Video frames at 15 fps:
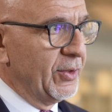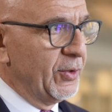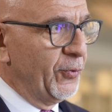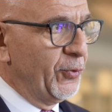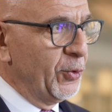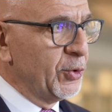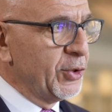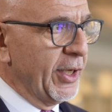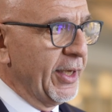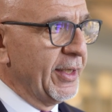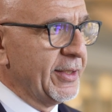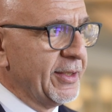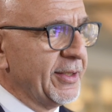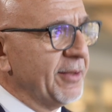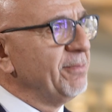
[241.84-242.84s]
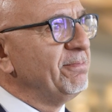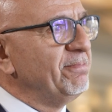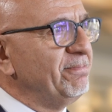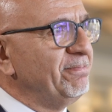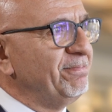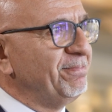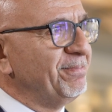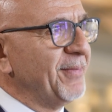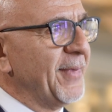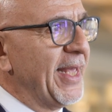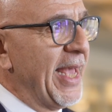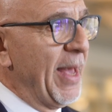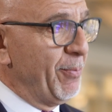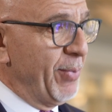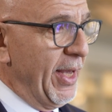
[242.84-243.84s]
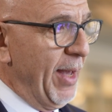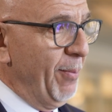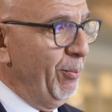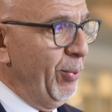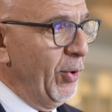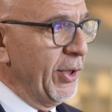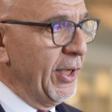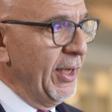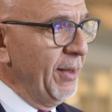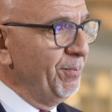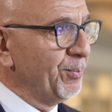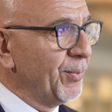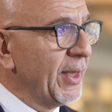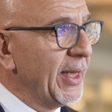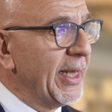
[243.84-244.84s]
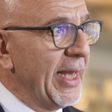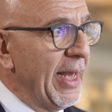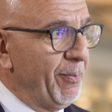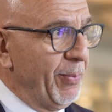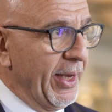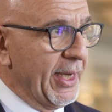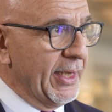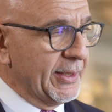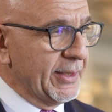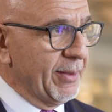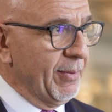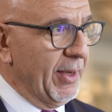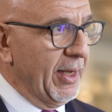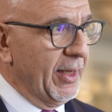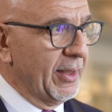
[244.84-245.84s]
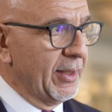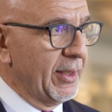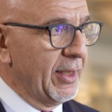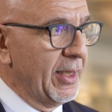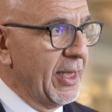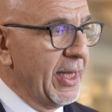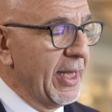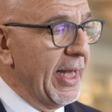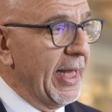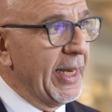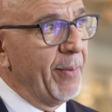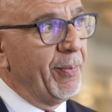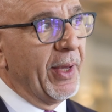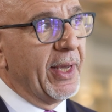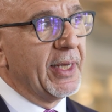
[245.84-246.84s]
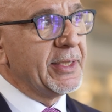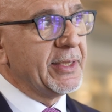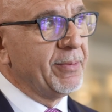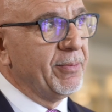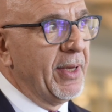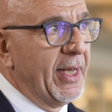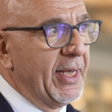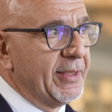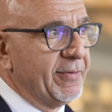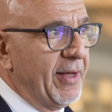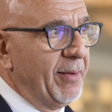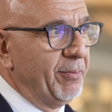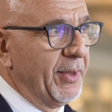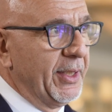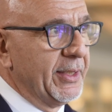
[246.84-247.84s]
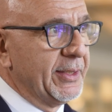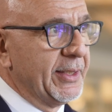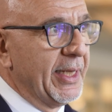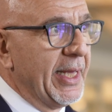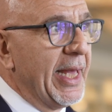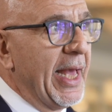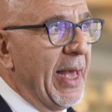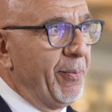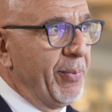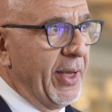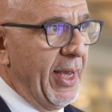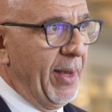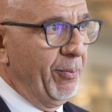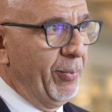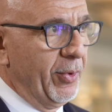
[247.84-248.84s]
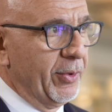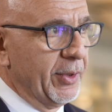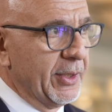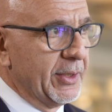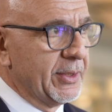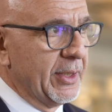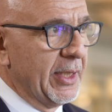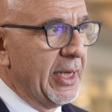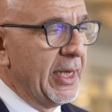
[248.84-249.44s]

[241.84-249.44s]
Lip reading: the future is happy employee, happy customer. And happy customer as well means happy employees.